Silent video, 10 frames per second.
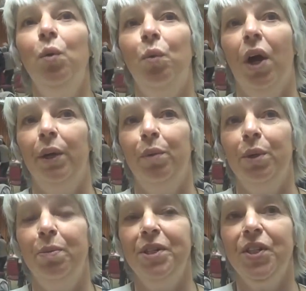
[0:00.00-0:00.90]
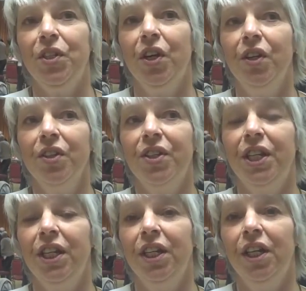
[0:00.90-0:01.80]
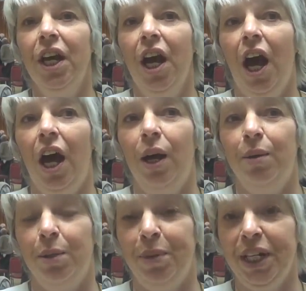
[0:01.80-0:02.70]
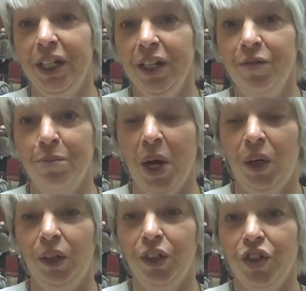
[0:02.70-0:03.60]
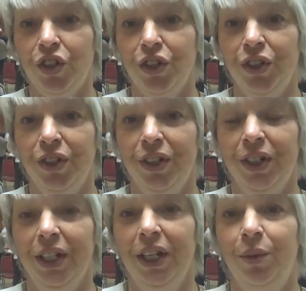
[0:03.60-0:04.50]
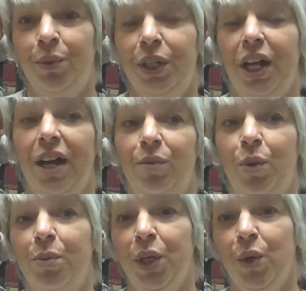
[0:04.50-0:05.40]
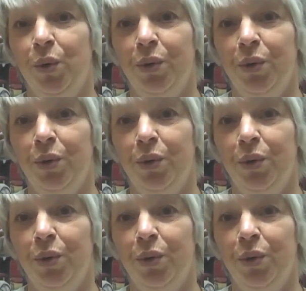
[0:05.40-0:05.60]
Right, we'll be starting at the beginning of March. We'll have what we call